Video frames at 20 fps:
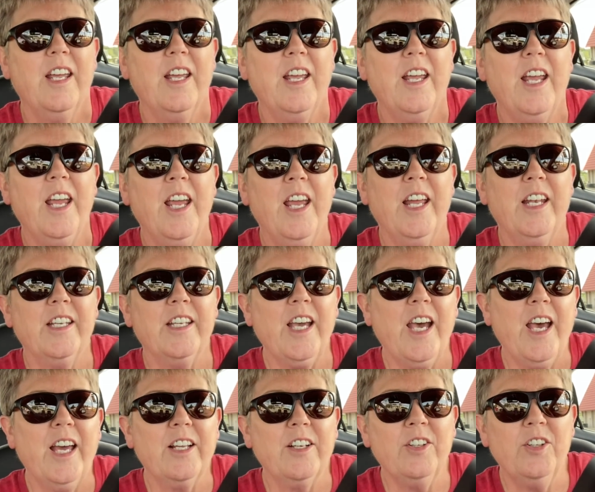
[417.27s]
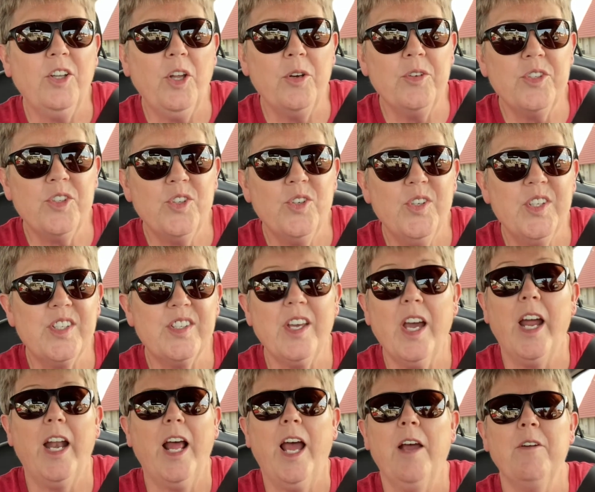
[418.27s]
and got close to his
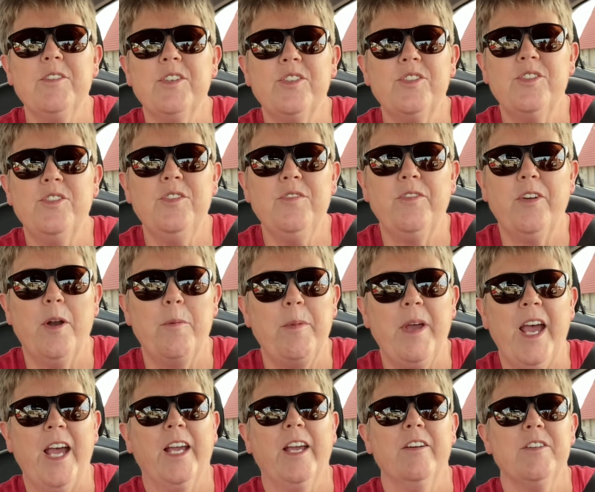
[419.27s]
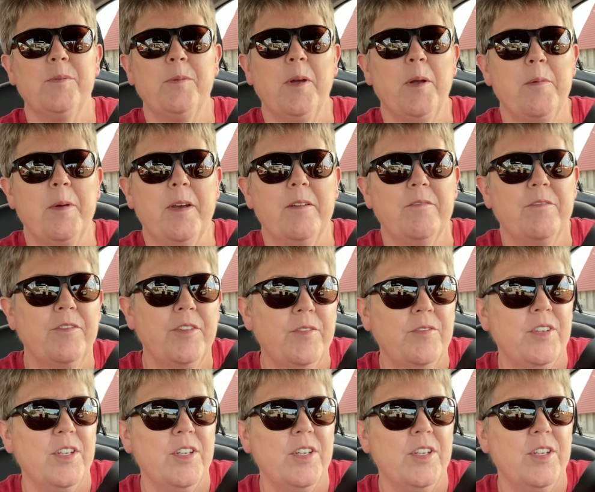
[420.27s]
sign. I was too far back. I was probably about 50